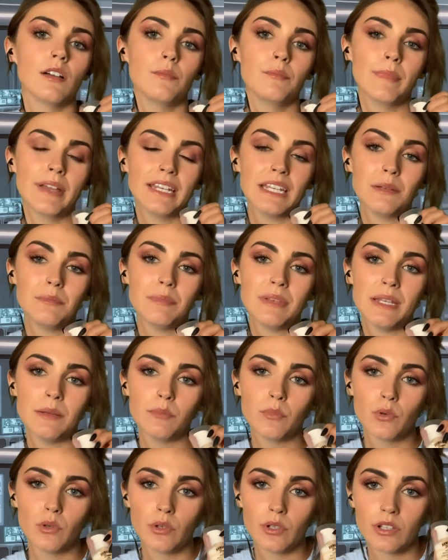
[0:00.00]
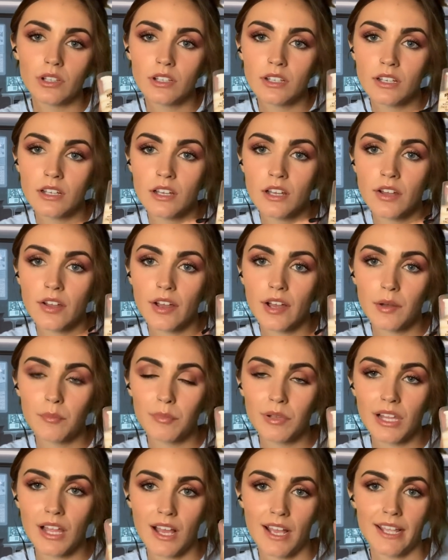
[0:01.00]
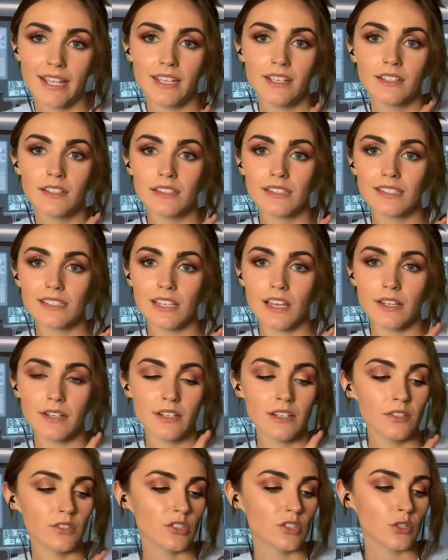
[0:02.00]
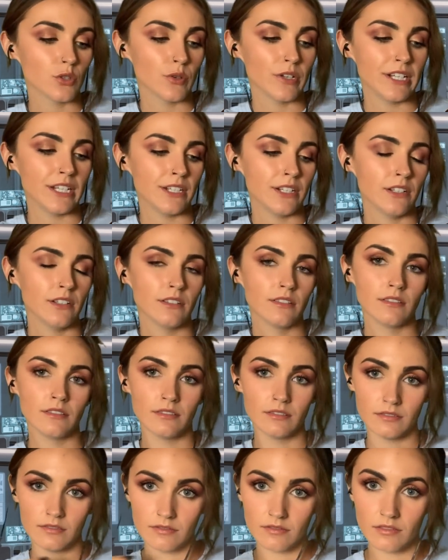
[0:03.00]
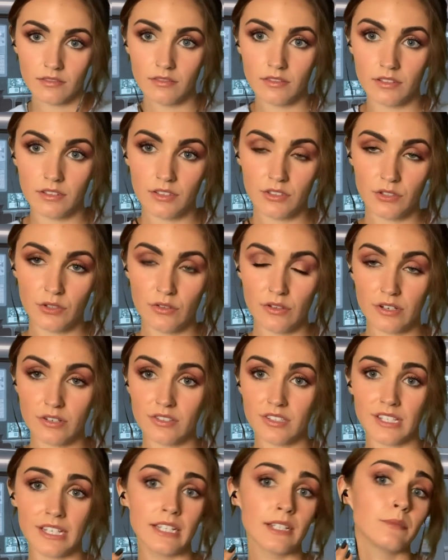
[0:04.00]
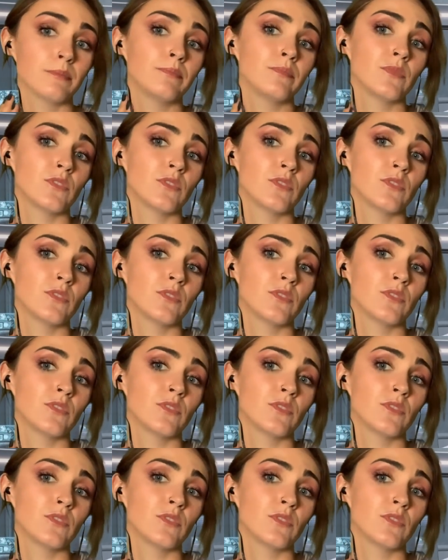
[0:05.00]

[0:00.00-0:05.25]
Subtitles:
Many people apply sunscreen to their skin.